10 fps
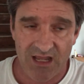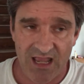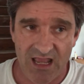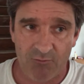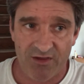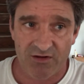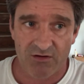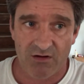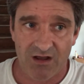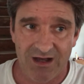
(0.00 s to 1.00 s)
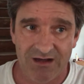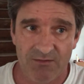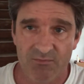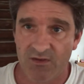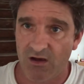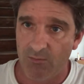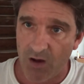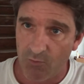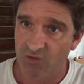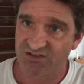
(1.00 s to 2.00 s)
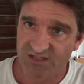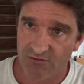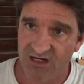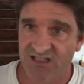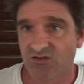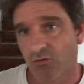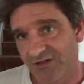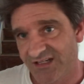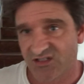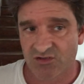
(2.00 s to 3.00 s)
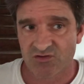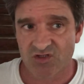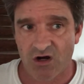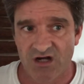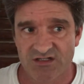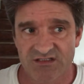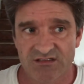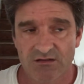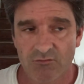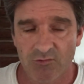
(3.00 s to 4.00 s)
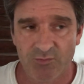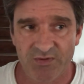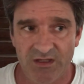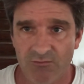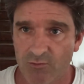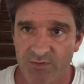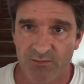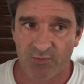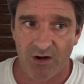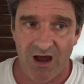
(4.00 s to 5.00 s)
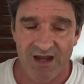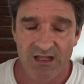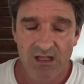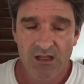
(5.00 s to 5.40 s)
and whether a more serious or additional charges will be brought.